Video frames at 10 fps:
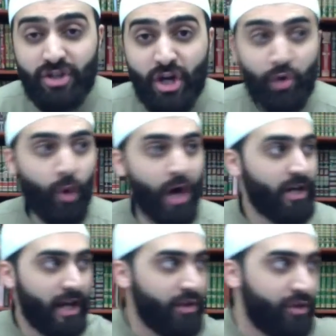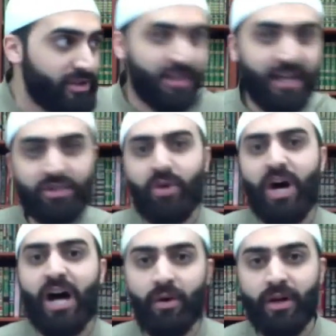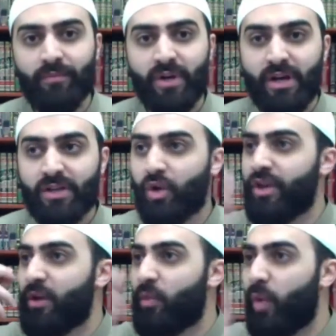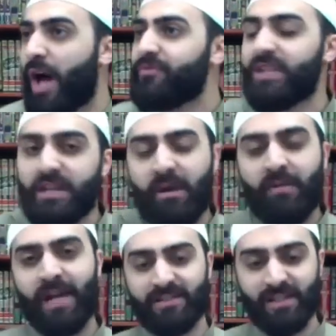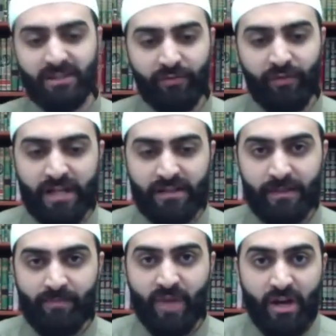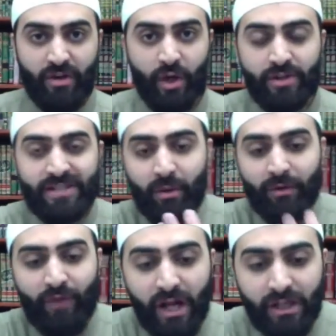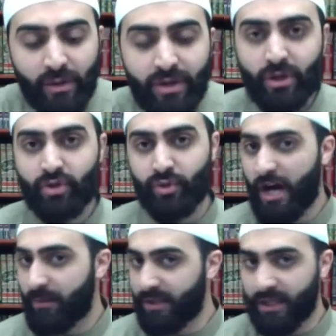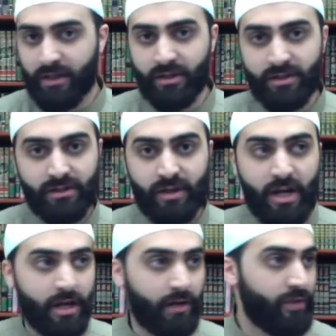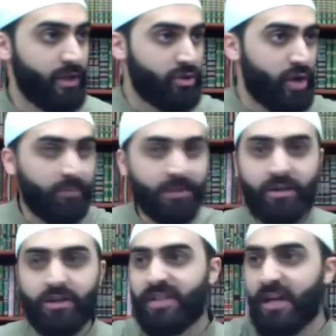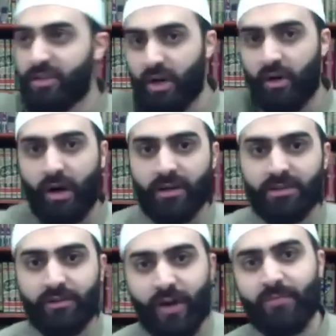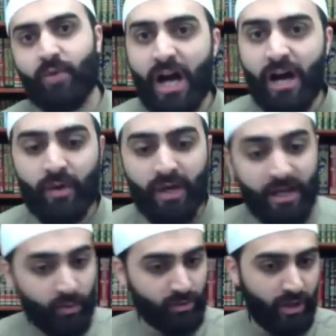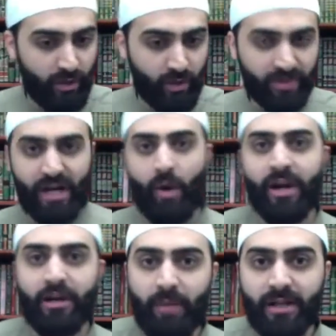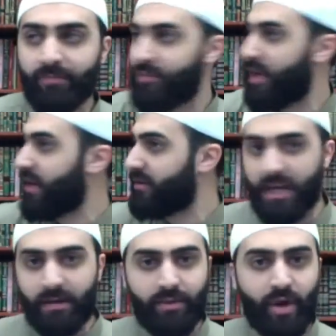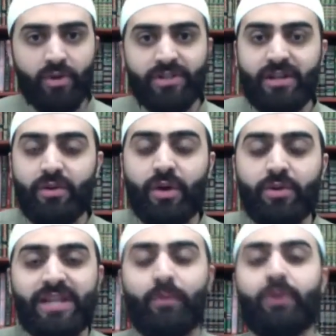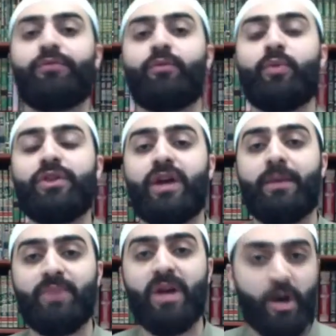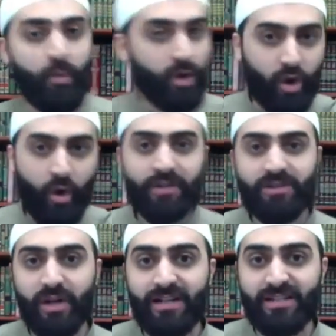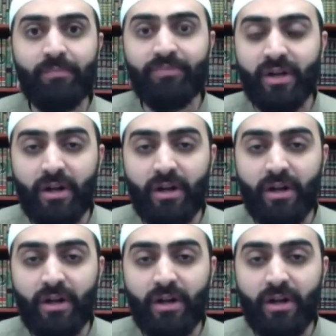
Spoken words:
wanted anything to get to Muawiyah. So they wanted Imam al-Hasan to fight. Those that were following their tribe leaders, if the tribe leader said, no, I want to fight Muawiyah, he was one of those that wanted money. Those that were with him were going to accept